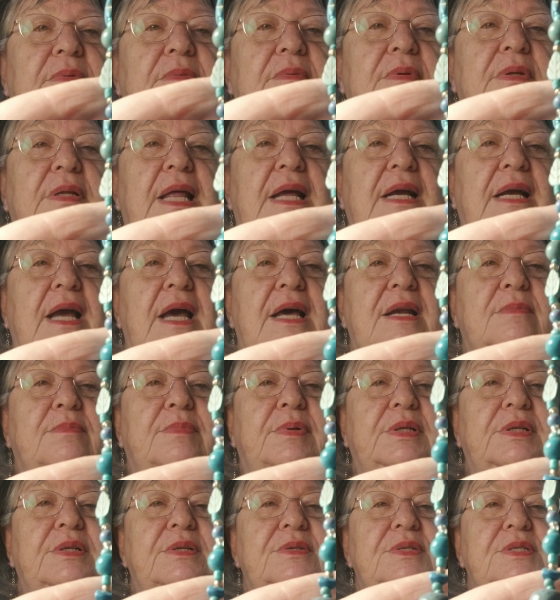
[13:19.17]
that kind of
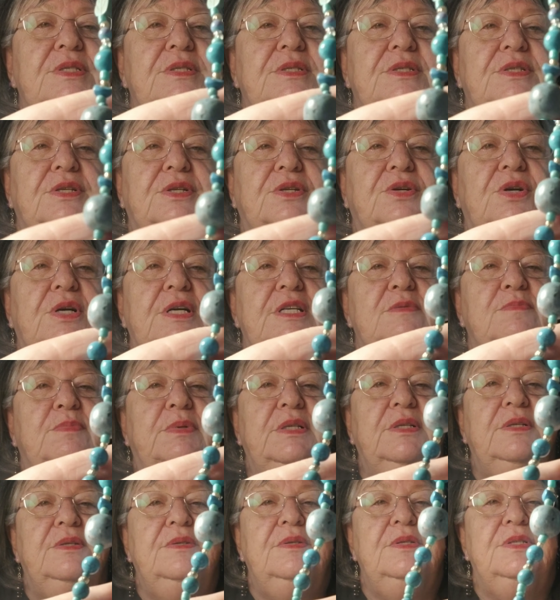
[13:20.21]
blues, turquoise
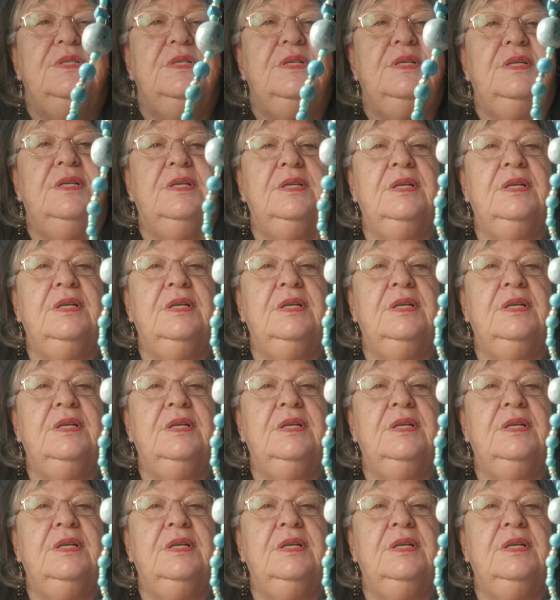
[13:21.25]
blues,